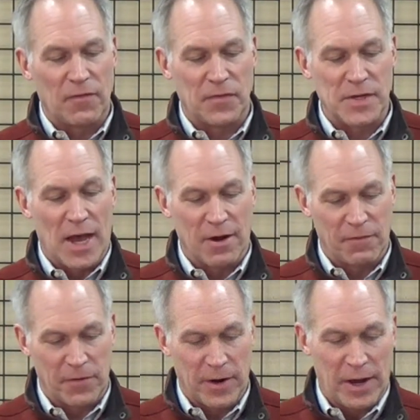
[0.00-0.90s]
a
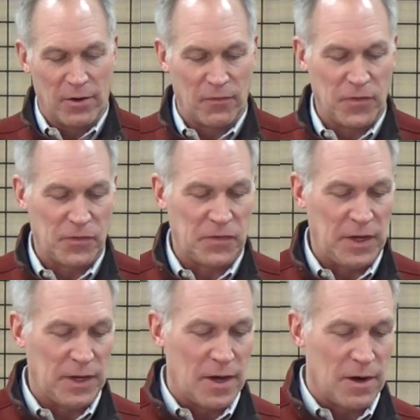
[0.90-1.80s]
photographer. I don't know if you've
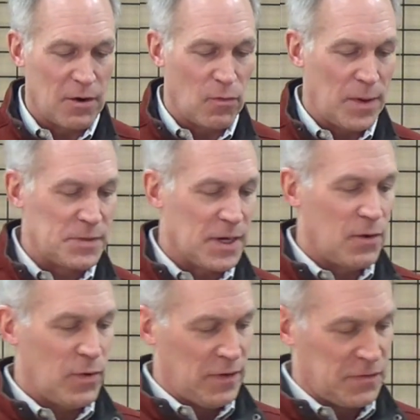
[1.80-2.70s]
seen on our
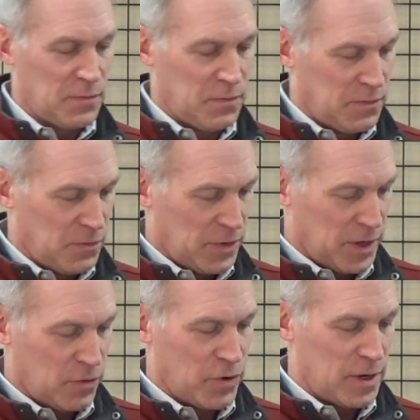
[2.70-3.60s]
website, we have some
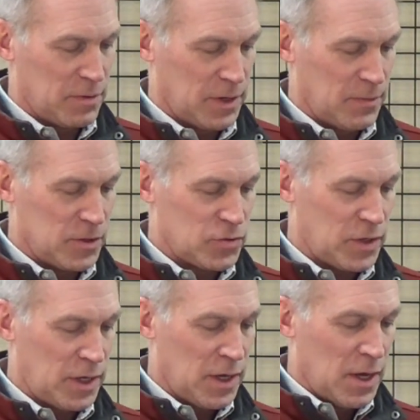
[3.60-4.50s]
incredible
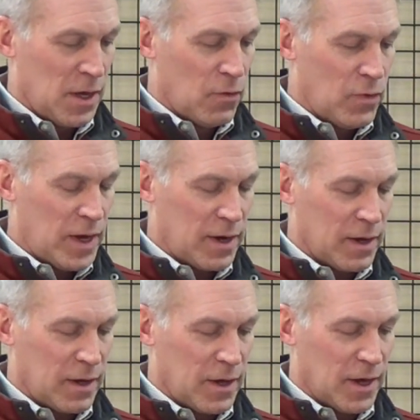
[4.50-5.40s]
imagery. We
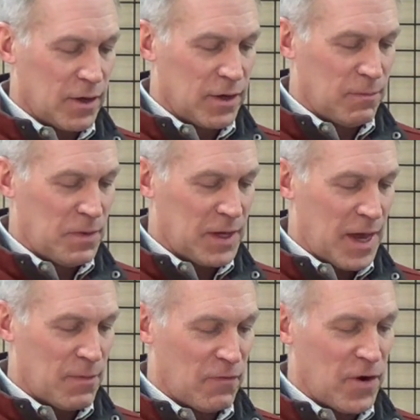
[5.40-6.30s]
had
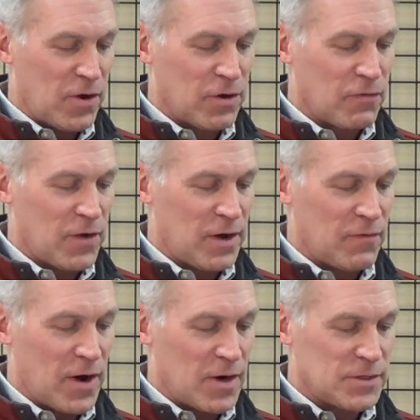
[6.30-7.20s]
became a very good friend
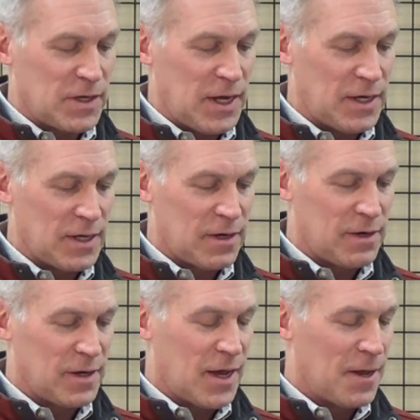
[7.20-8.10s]
of ours, and
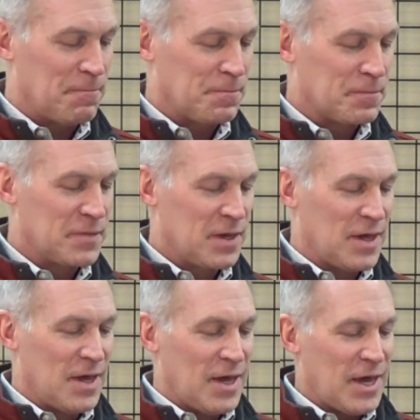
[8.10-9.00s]

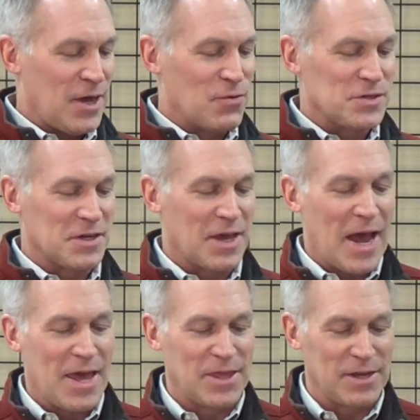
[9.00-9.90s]
he was a
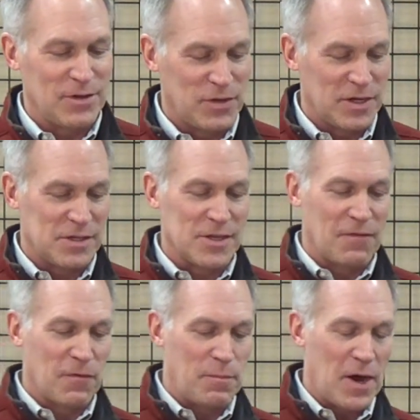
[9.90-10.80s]
guy that did
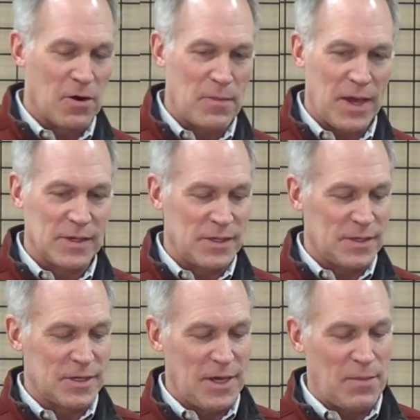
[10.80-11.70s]
stuff for Powder Magazine,
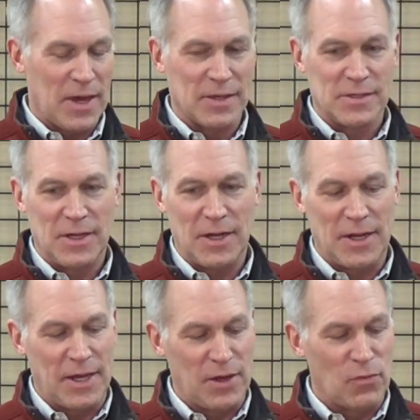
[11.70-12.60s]
Ski Magazine.
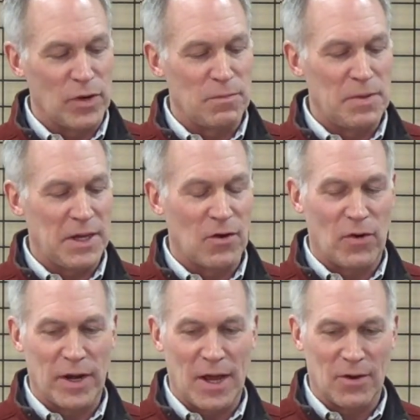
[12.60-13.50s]
He would be
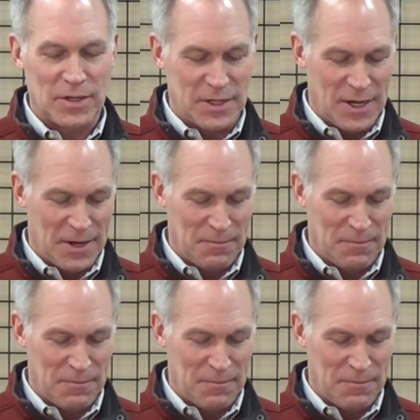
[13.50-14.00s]
going out